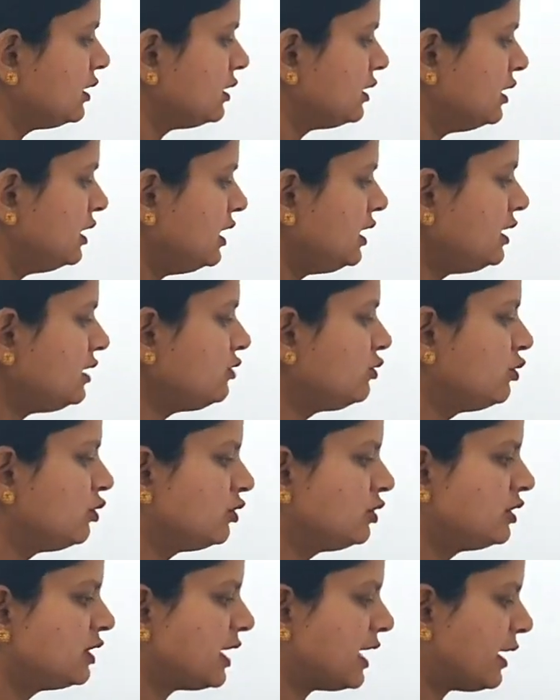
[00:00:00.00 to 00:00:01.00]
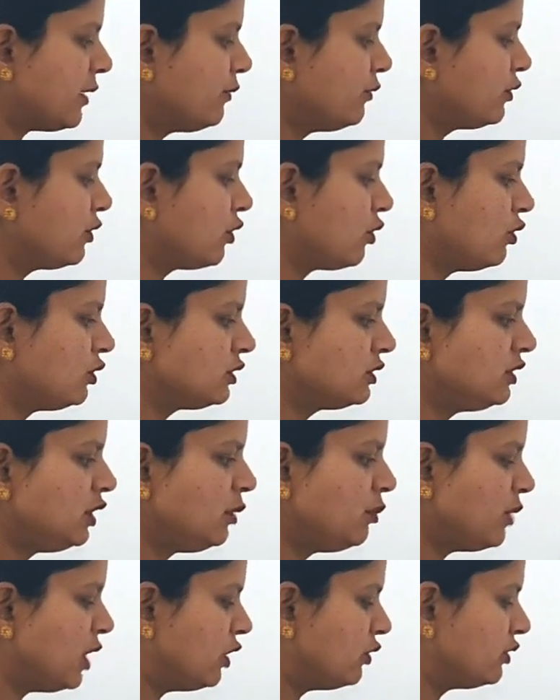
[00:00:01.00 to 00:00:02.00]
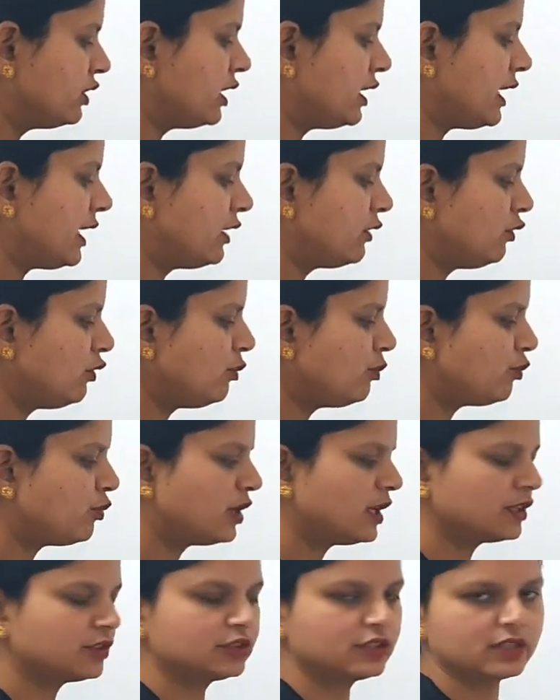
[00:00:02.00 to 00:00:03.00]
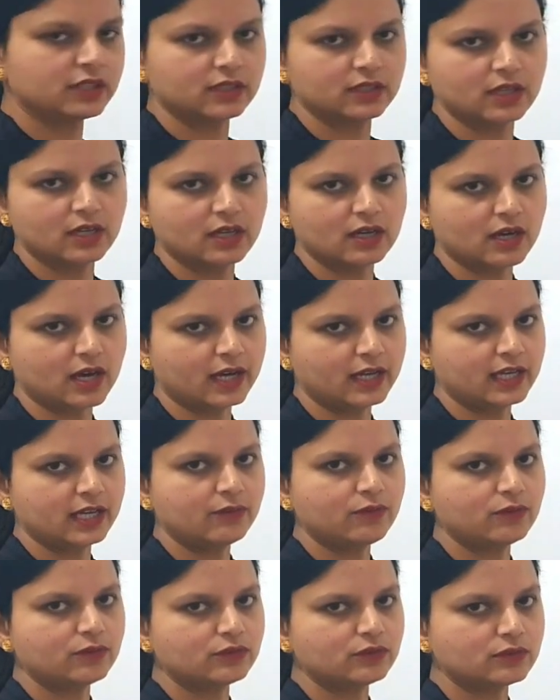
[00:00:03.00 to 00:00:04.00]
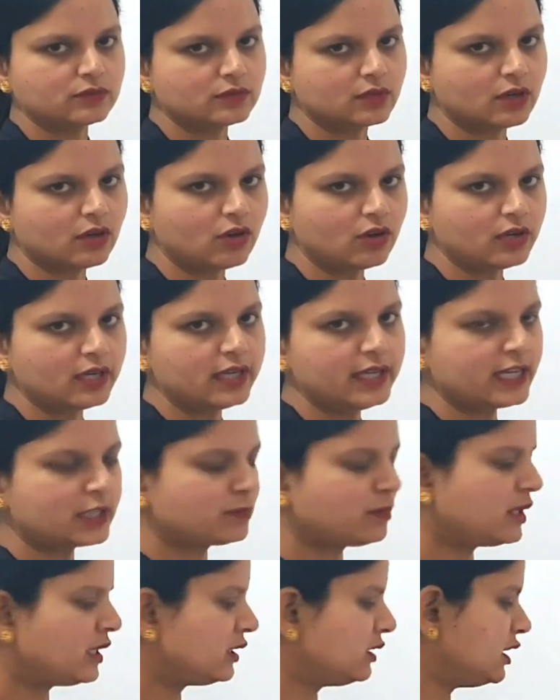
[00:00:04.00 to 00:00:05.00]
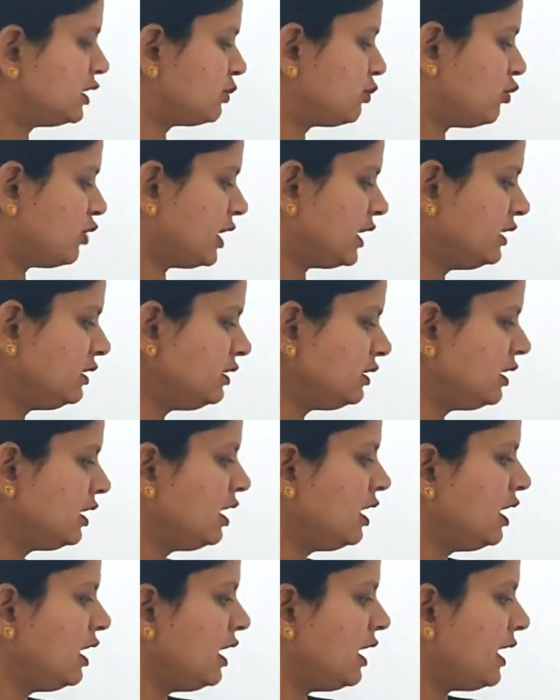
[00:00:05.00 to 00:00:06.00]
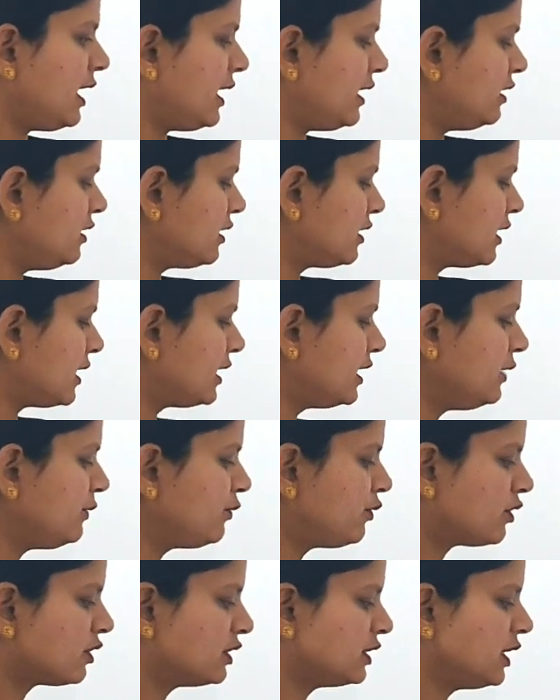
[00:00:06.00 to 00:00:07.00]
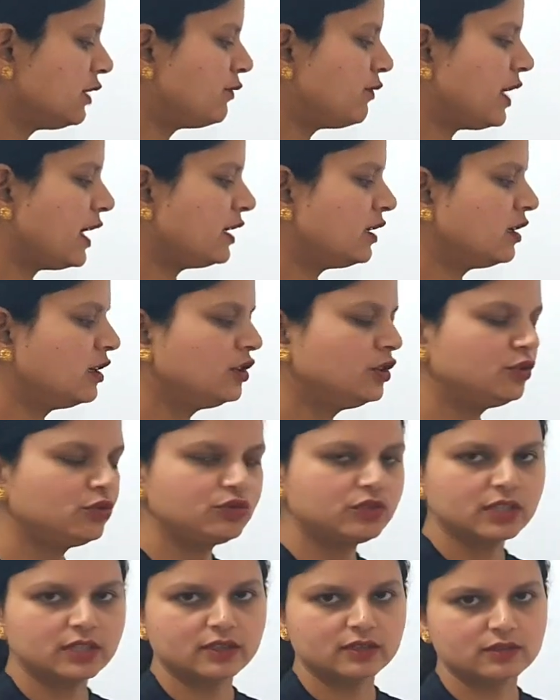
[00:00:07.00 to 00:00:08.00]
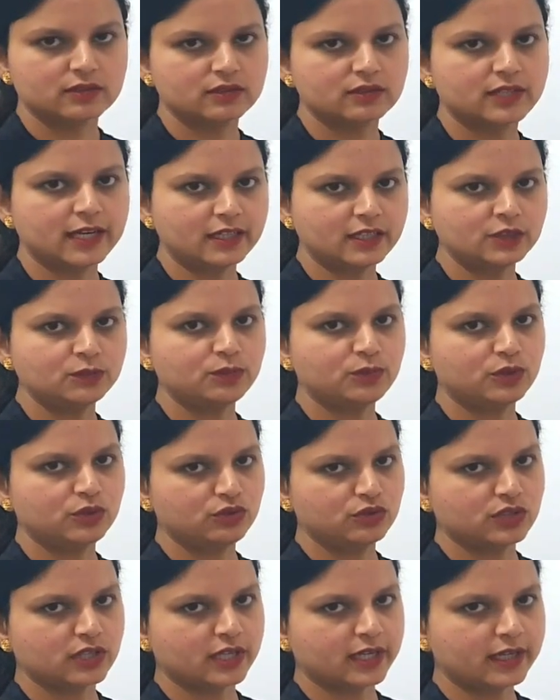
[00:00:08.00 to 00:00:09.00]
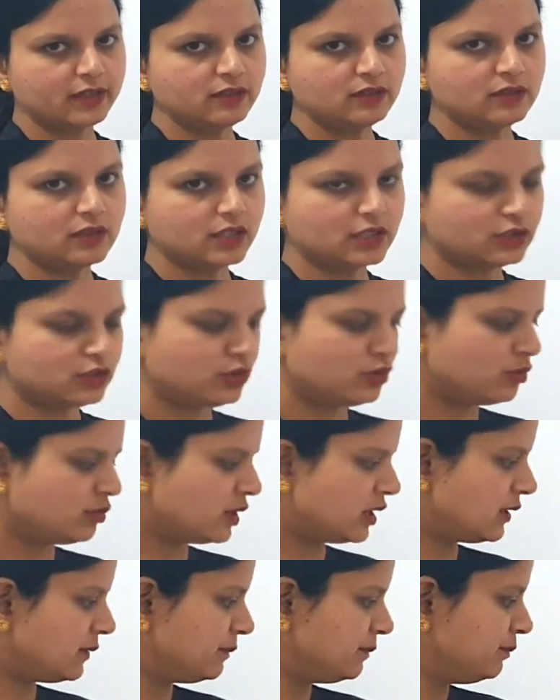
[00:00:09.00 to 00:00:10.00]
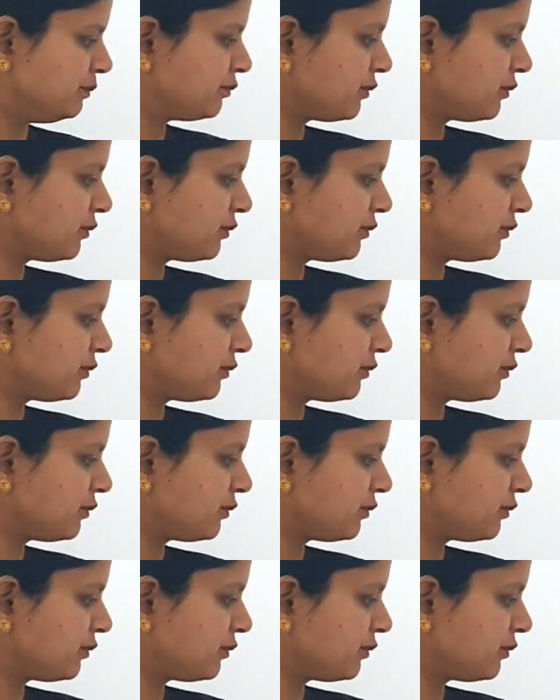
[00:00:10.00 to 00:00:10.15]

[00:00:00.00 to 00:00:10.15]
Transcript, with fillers: These goods have crossed the boundary line of production. I have already explained this point and ready for their final users, that is producer and consumer.